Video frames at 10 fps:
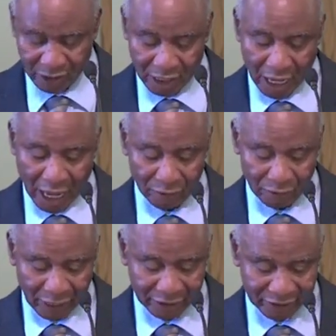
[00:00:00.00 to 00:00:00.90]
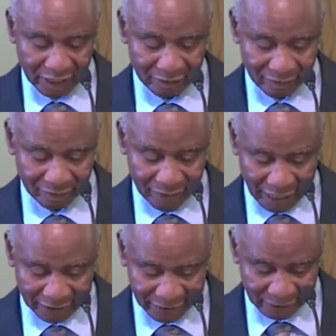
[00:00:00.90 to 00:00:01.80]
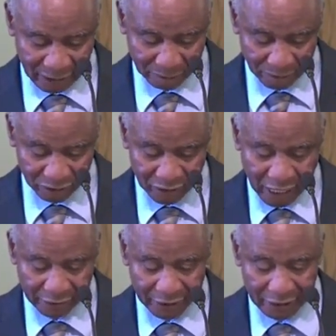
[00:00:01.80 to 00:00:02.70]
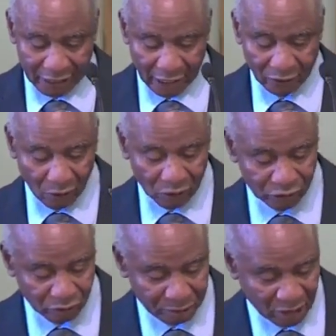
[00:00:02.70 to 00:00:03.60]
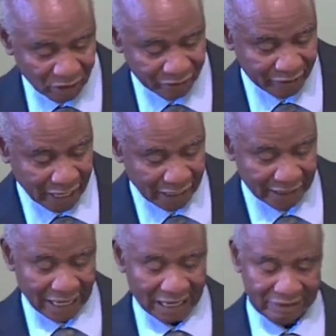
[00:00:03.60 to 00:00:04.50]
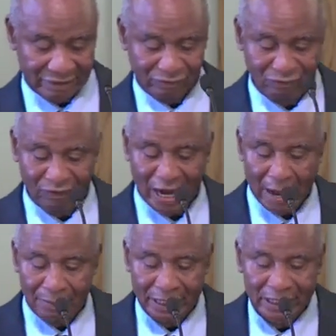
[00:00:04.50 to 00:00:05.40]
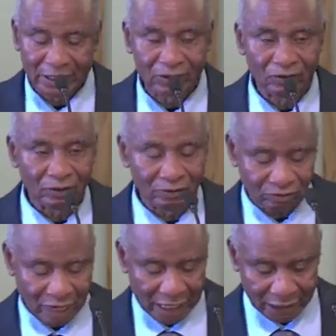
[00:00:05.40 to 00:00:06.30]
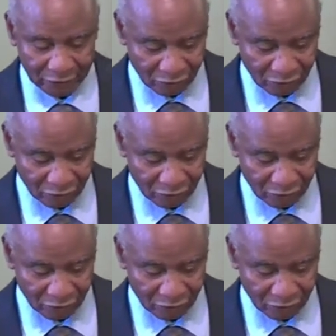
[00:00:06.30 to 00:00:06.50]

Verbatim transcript: and we can say him acceptably. Stirring can also be considered as farming into, uh, fanning into